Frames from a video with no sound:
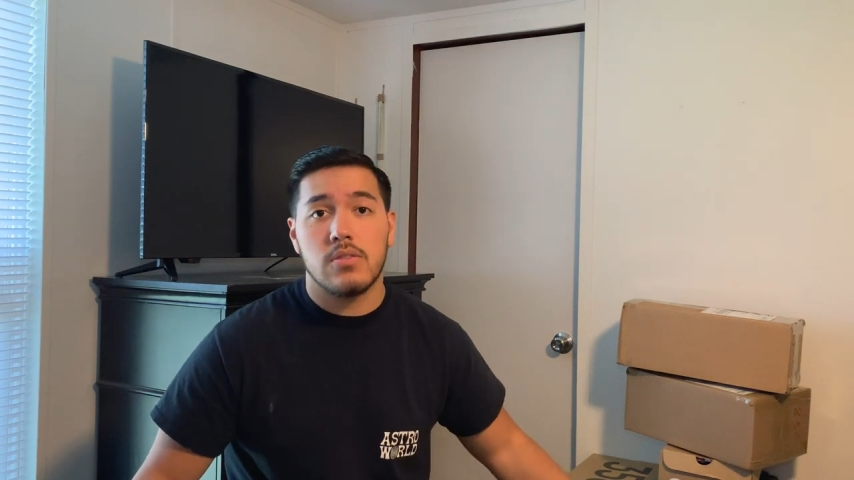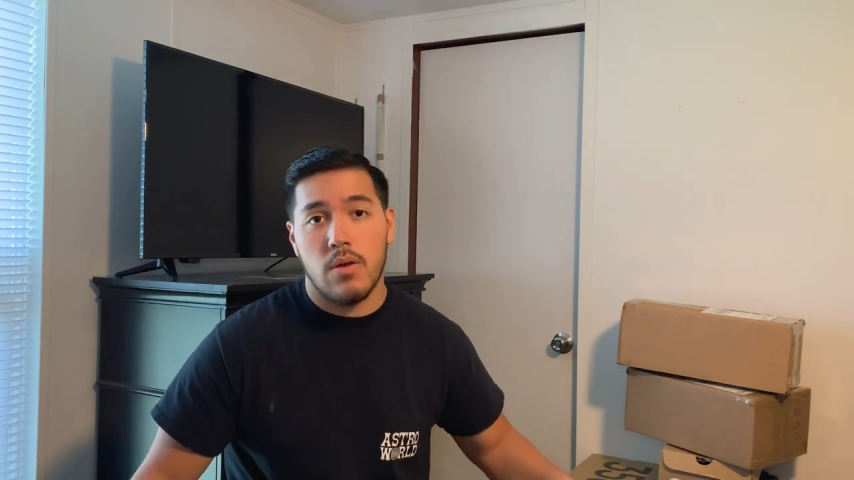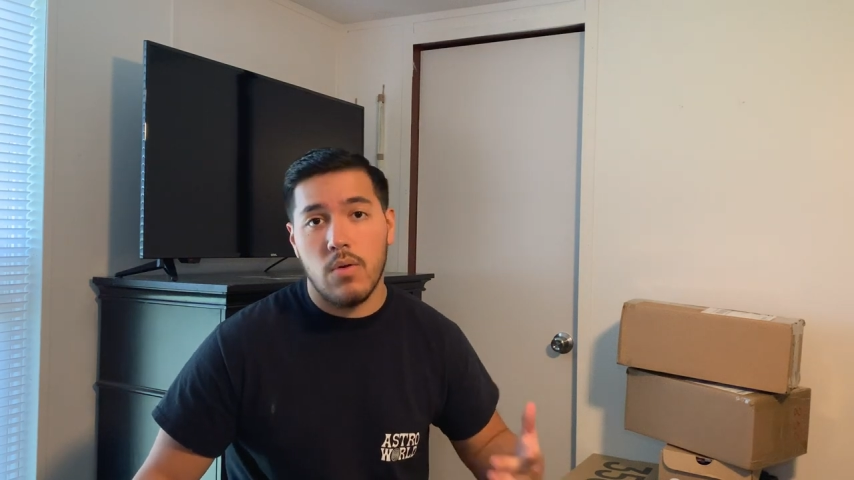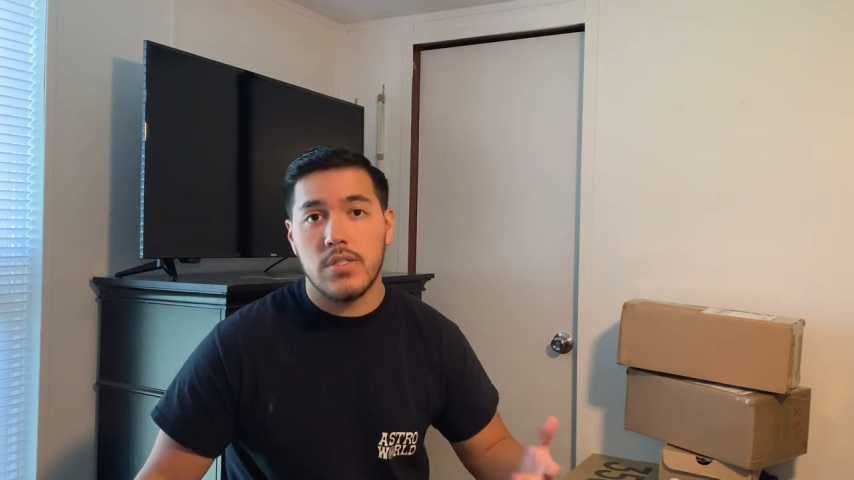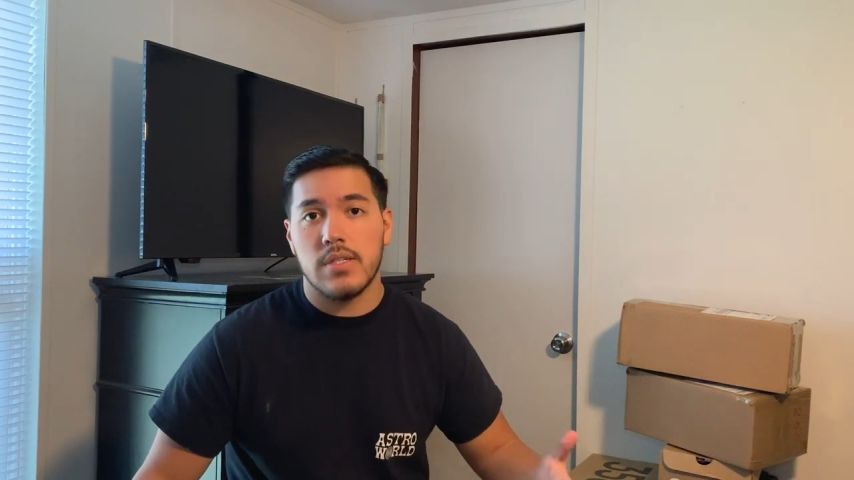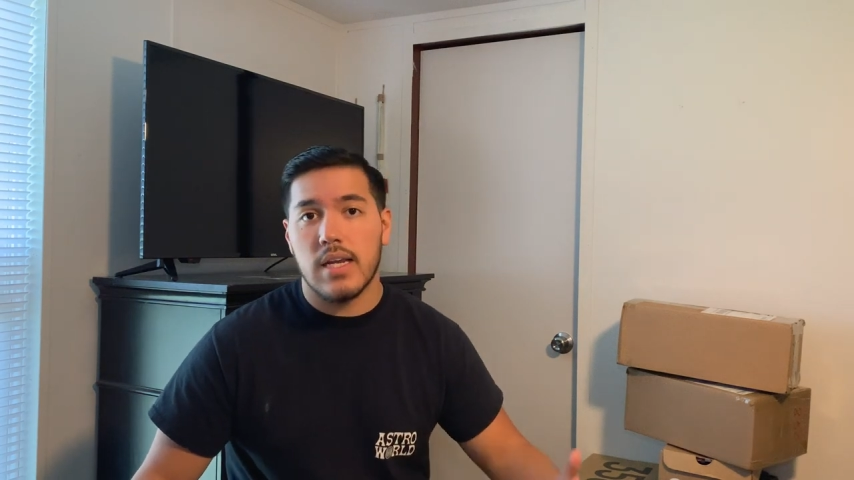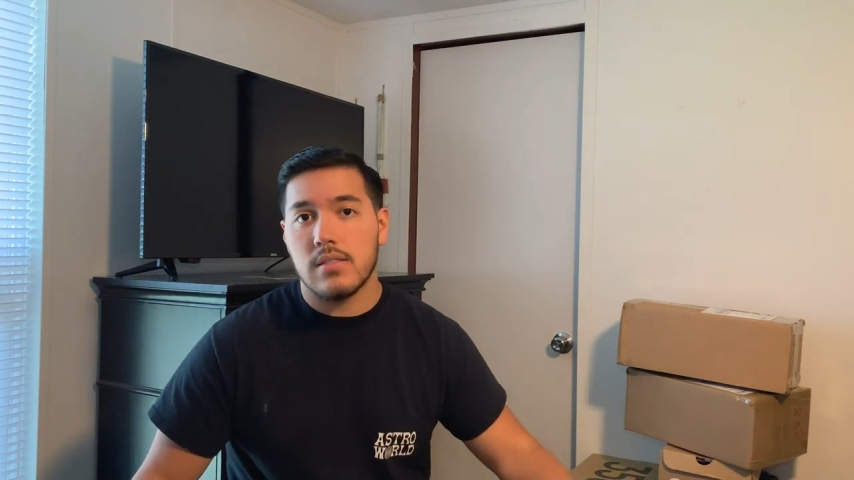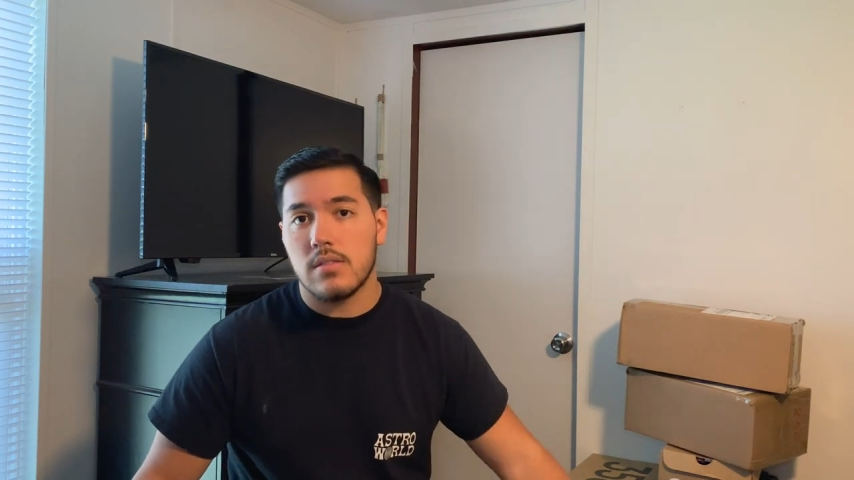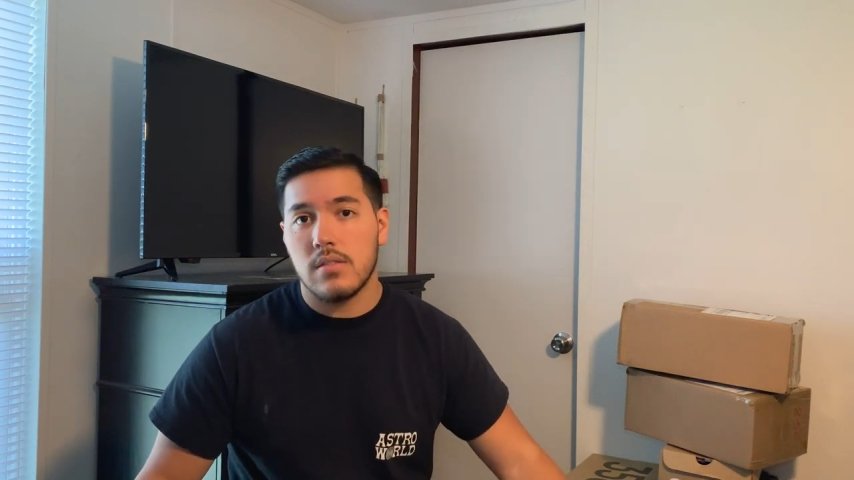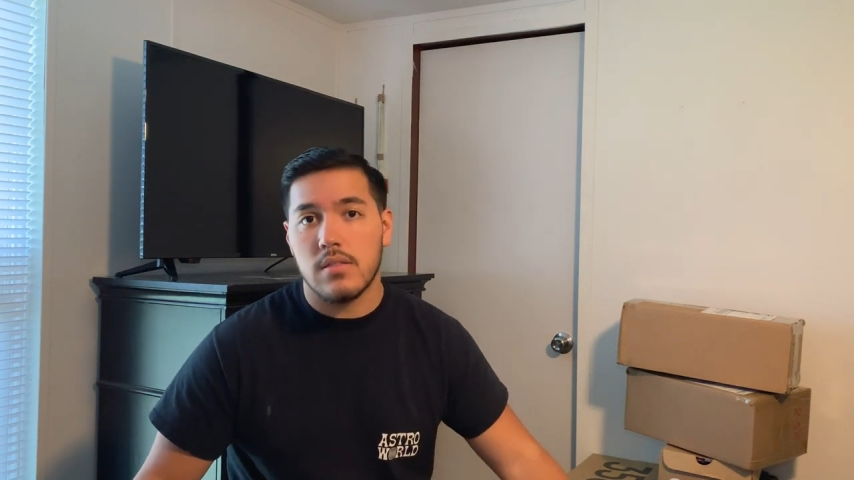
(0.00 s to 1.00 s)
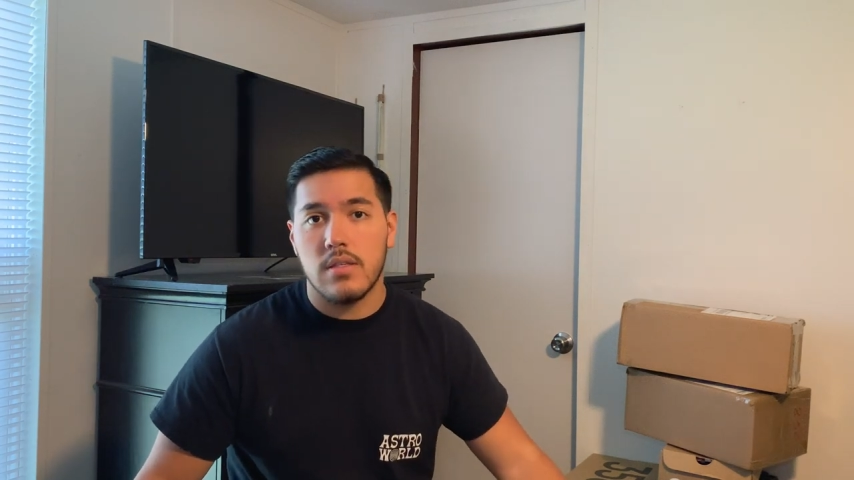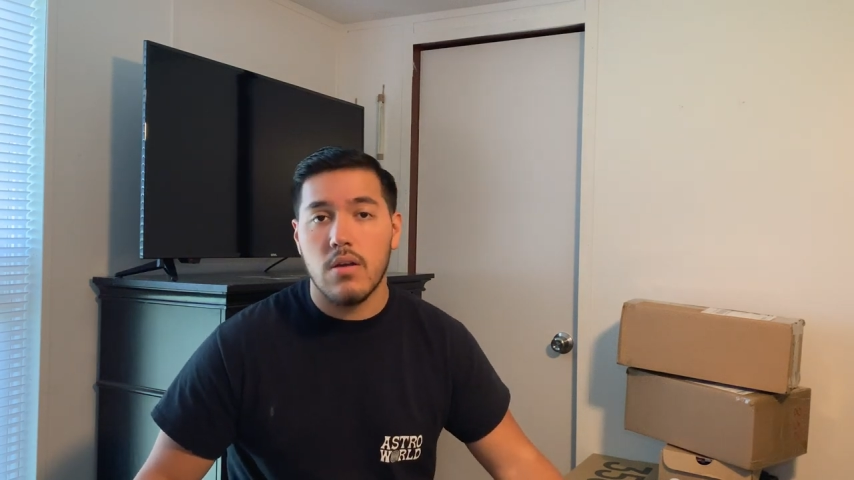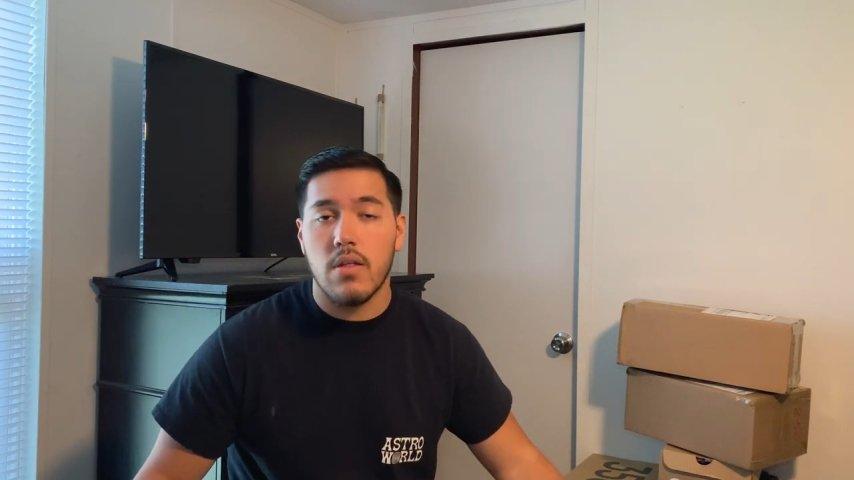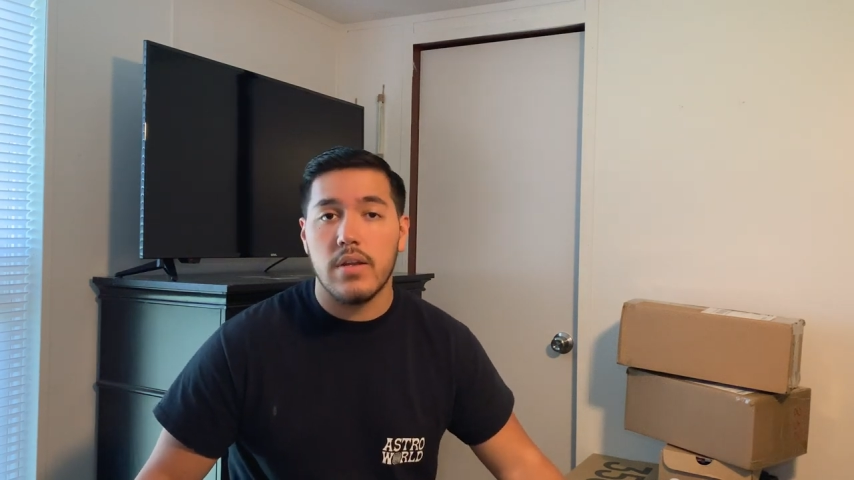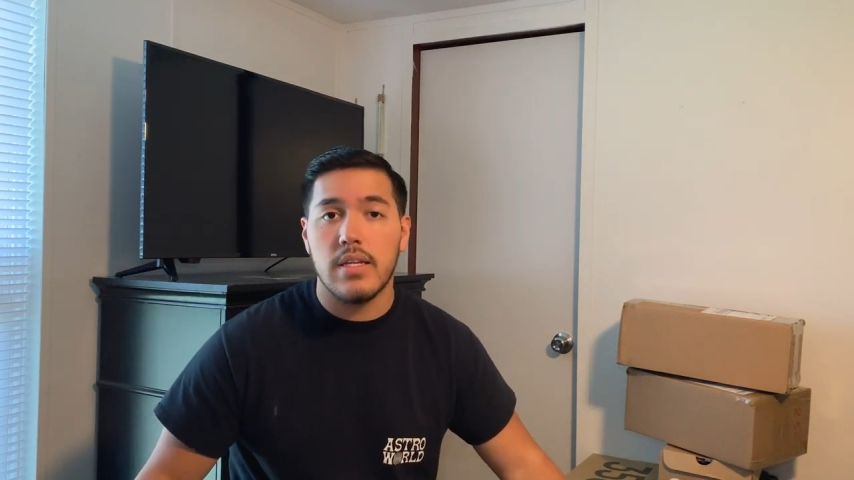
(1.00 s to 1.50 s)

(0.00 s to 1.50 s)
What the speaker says: so I want you guys to see all the